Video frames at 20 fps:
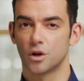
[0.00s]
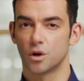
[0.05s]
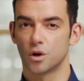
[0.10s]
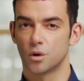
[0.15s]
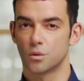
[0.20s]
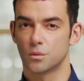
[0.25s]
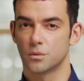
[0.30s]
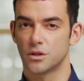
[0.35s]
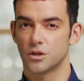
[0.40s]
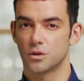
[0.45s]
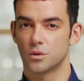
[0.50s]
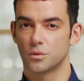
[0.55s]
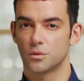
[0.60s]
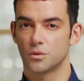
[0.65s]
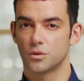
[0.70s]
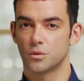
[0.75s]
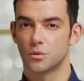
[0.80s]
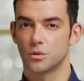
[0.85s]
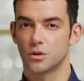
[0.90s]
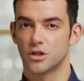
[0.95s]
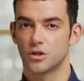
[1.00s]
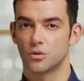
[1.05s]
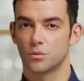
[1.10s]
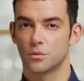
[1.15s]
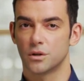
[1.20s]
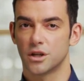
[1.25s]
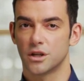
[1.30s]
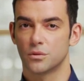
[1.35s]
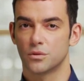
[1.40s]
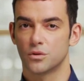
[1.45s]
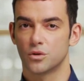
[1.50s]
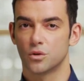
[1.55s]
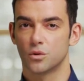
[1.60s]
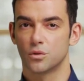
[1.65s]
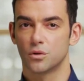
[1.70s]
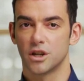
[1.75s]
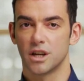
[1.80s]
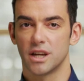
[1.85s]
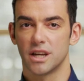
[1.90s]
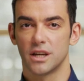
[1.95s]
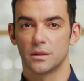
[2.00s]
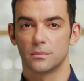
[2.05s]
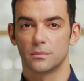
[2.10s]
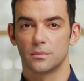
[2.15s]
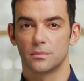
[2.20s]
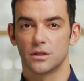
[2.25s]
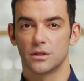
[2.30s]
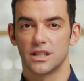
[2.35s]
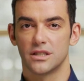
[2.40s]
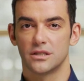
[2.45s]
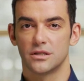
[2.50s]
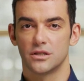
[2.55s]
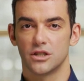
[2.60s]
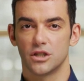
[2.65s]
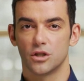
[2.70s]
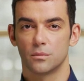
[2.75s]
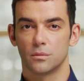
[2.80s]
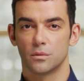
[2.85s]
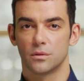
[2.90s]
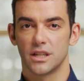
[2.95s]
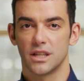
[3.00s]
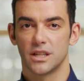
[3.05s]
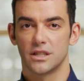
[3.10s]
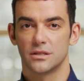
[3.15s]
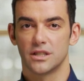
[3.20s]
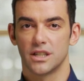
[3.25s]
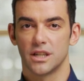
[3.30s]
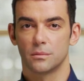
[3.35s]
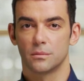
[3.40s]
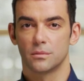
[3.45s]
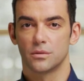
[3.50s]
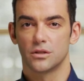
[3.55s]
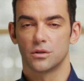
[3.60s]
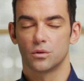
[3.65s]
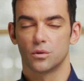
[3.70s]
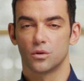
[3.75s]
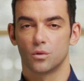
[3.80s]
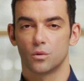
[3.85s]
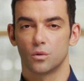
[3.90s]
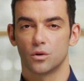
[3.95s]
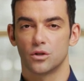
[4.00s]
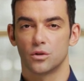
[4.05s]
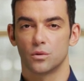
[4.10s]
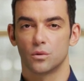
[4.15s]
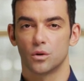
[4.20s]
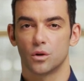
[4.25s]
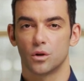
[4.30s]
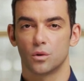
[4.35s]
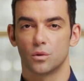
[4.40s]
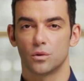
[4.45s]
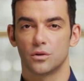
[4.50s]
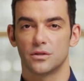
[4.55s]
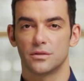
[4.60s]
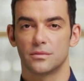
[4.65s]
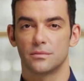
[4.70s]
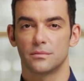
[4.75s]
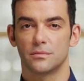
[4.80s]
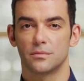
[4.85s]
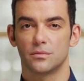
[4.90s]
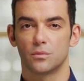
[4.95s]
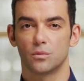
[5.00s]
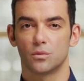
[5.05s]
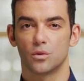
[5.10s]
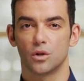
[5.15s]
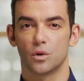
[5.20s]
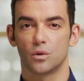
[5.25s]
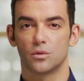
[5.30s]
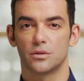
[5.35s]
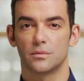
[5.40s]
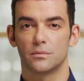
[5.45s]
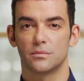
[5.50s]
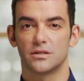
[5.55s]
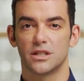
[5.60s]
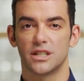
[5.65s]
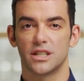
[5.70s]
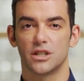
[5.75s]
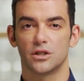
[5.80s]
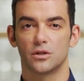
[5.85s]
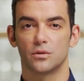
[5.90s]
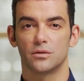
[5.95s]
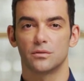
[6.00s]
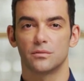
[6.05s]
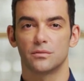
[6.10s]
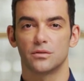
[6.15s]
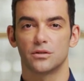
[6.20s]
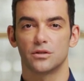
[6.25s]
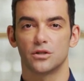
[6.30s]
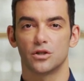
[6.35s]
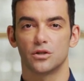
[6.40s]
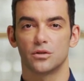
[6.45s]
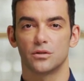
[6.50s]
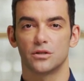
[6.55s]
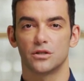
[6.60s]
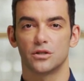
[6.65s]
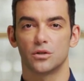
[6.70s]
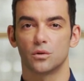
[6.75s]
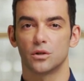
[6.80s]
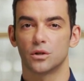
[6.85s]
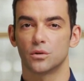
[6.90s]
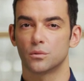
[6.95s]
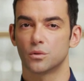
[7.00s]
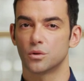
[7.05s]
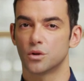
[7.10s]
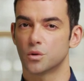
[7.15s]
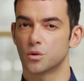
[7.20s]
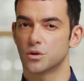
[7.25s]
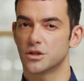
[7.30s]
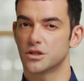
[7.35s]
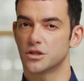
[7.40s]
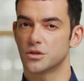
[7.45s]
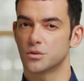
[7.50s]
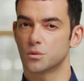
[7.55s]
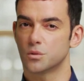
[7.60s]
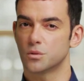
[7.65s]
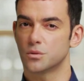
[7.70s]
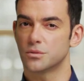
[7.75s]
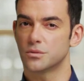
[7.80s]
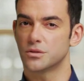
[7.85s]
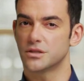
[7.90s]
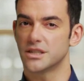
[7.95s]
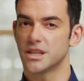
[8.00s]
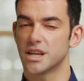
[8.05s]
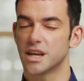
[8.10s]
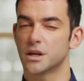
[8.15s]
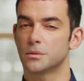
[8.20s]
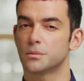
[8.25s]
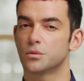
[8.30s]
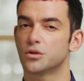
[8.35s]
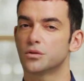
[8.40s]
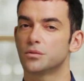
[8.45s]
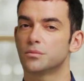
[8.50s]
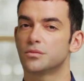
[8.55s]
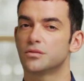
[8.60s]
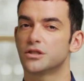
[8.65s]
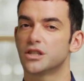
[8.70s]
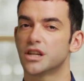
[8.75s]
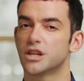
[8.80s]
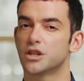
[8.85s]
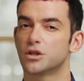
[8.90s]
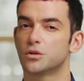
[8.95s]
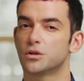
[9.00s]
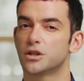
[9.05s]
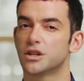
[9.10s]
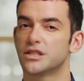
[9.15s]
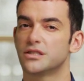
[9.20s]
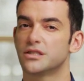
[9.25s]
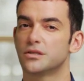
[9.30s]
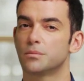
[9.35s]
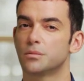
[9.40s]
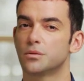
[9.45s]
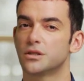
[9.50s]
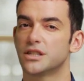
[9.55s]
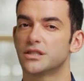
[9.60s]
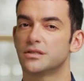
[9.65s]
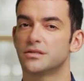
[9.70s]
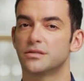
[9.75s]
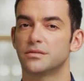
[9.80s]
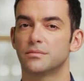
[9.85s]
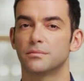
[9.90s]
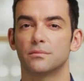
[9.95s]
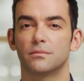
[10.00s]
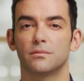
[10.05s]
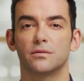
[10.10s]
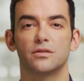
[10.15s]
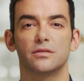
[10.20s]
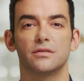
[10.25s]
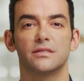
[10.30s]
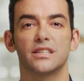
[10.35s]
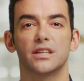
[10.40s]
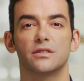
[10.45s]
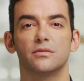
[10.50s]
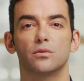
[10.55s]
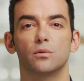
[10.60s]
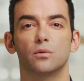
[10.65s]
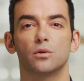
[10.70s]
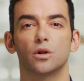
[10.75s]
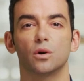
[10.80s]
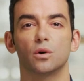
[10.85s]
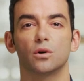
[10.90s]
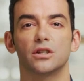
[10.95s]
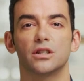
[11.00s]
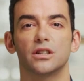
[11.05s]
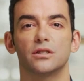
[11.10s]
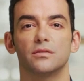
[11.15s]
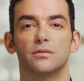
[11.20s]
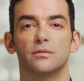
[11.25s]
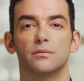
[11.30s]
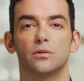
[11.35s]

Open Hulu in your browser or app and start playing the episode you want to record. Record the video. Start the screen recording tool to capture the video as it plays. Save the recording.